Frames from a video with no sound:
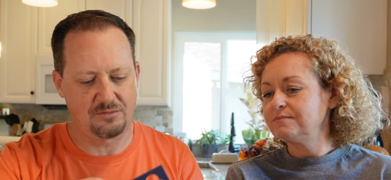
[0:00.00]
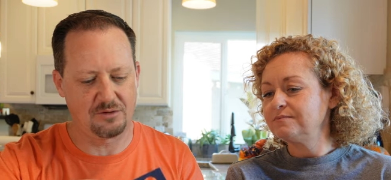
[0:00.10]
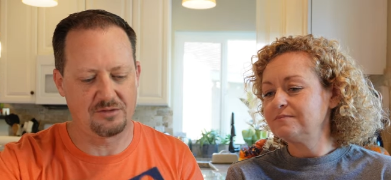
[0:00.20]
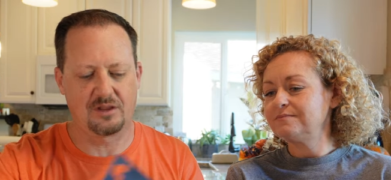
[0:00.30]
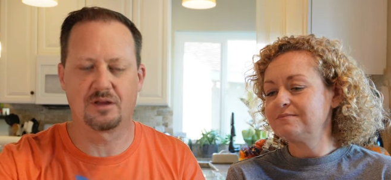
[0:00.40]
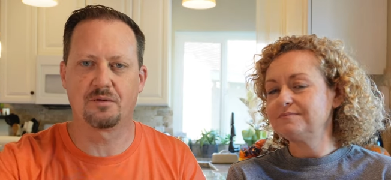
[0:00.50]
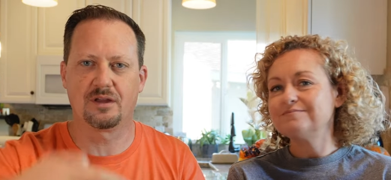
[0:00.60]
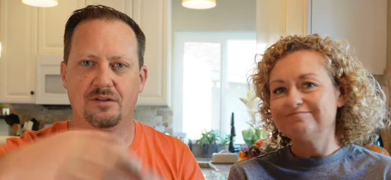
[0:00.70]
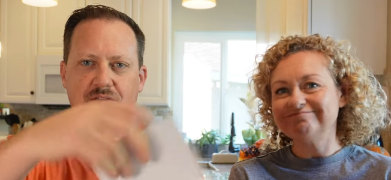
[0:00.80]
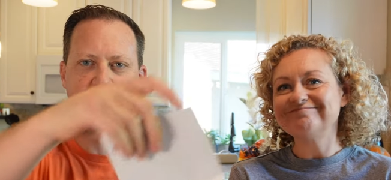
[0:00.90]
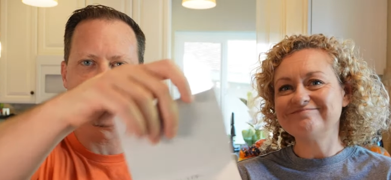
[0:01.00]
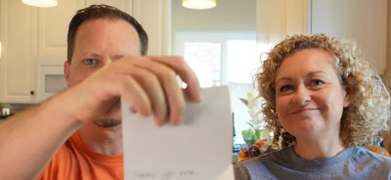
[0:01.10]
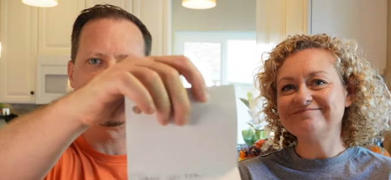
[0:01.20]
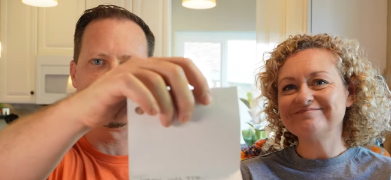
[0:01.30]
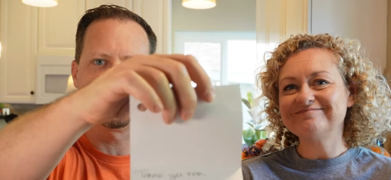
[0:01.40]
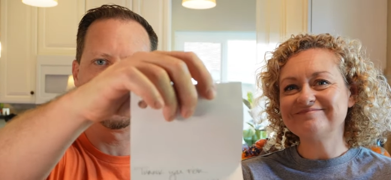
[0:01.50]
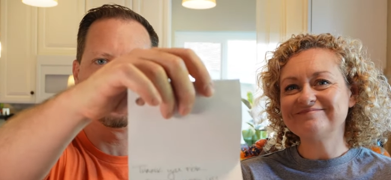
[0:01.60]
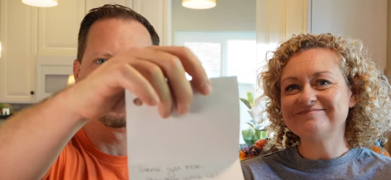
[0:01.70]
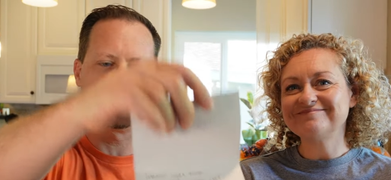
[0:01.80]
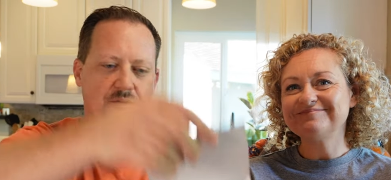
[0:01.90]
Speaker 1: you for sailing with us because we're on the Leg
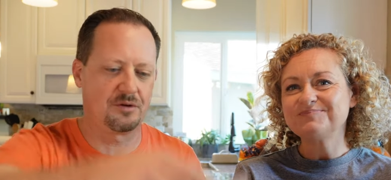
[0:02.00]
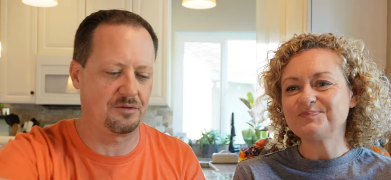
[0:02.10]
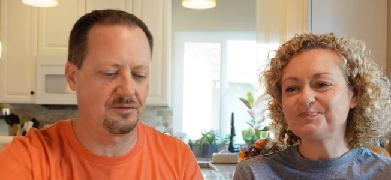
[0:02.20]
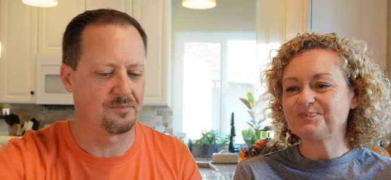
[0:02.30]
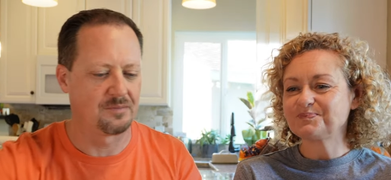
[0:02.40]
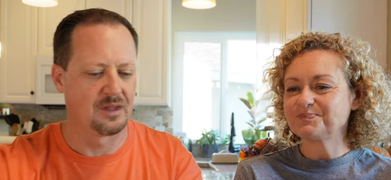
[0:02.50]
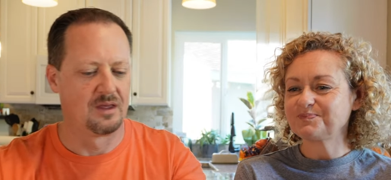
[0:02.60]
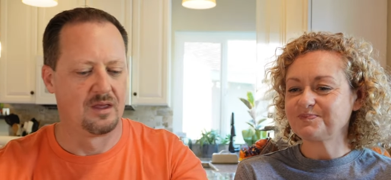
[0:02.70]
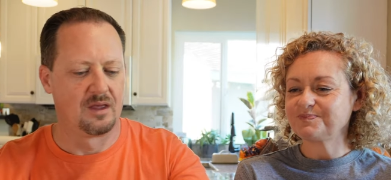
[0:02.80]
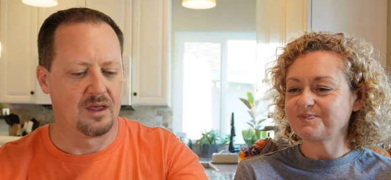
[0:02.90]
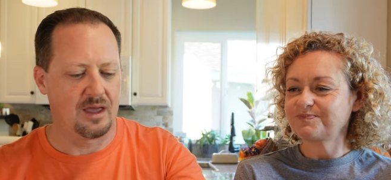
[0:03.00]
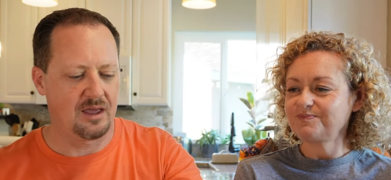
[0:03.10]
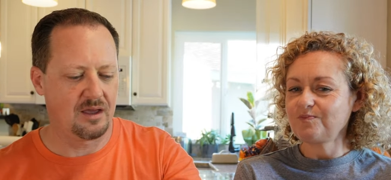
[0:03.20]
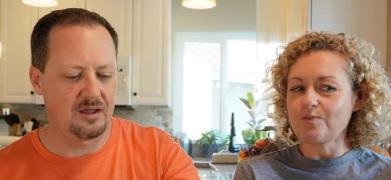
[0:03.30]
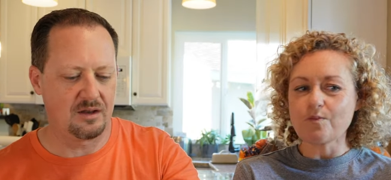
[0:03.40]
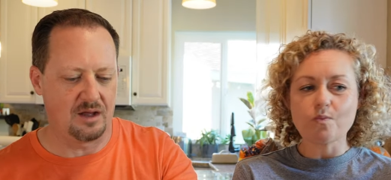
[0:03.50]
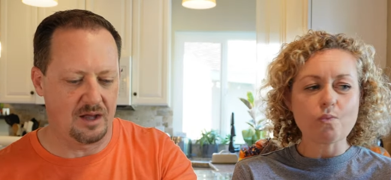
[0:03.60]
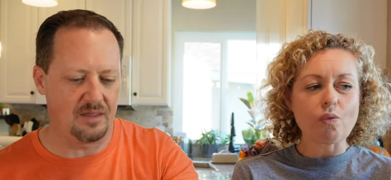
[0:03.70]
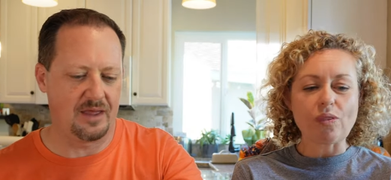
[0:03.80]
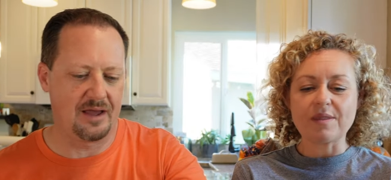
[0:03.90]
Life Beaver Cruise. And
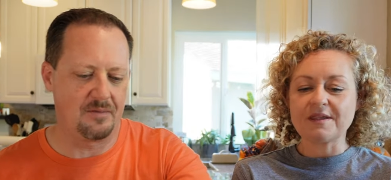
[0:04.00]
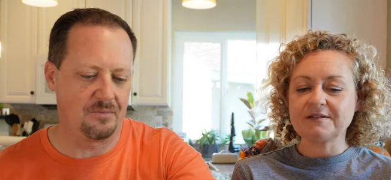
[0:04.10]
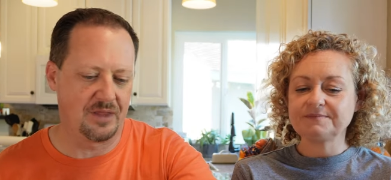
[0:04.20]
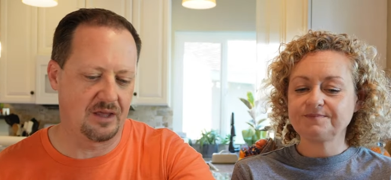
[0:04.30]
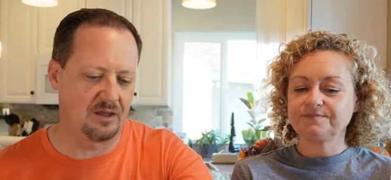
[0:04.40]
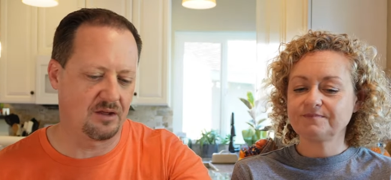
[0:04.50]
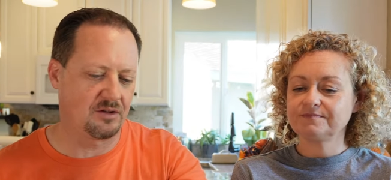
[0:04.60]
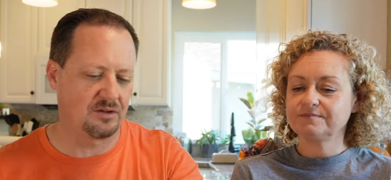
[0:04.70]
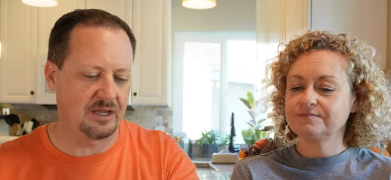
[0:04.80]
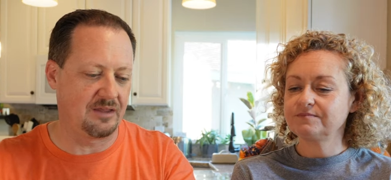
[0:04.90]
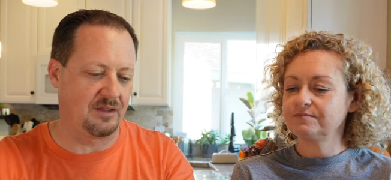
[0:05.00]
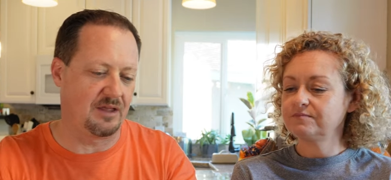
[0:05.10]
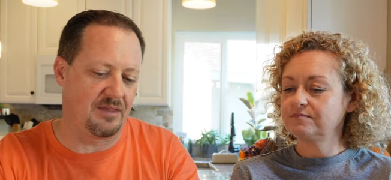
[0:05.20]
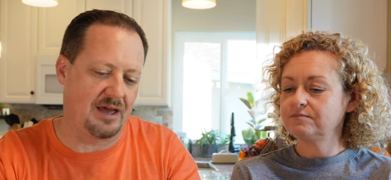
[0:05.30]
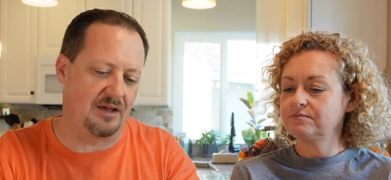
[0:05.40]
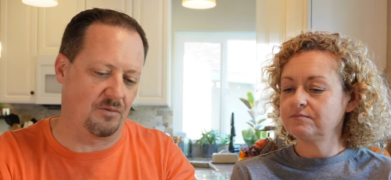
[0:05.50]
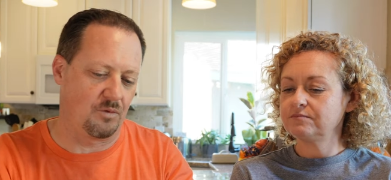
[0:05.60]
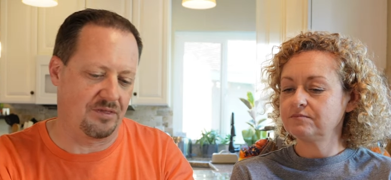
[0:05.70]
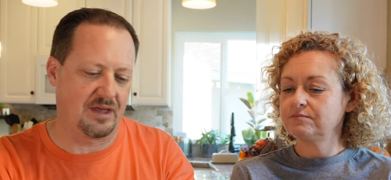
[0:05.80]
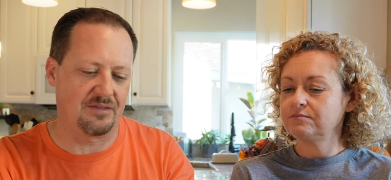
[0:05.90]
on that, they in, in that and
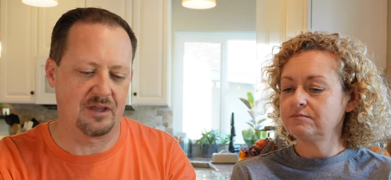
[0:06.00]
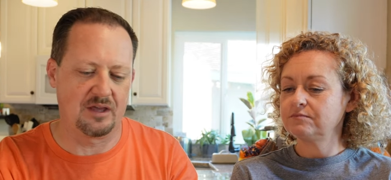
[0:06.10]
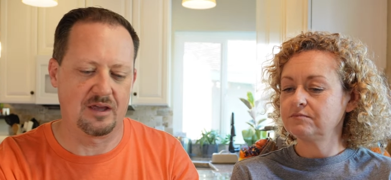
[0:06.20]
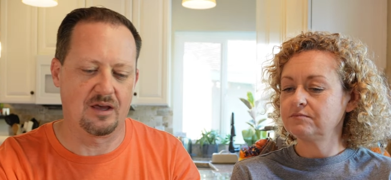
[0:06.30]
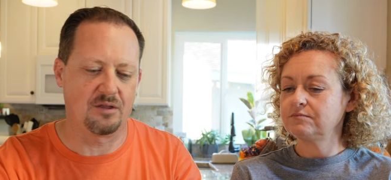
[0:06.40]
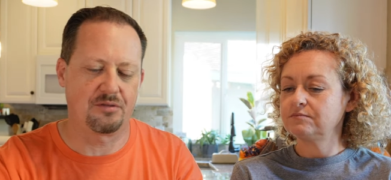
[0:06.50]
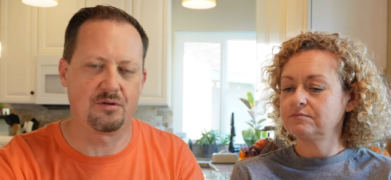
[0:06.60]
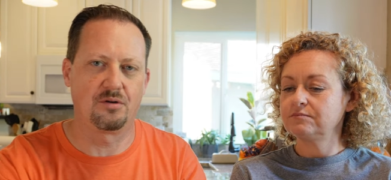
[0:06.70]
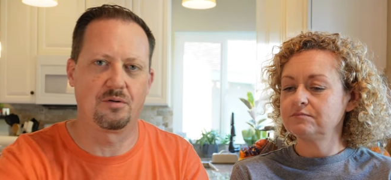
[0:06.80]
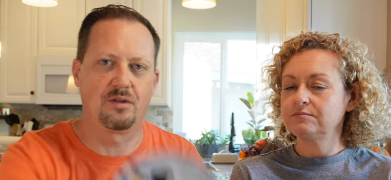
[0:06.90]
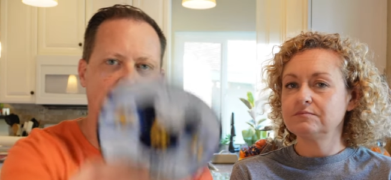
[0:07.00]
with that, they uh, threw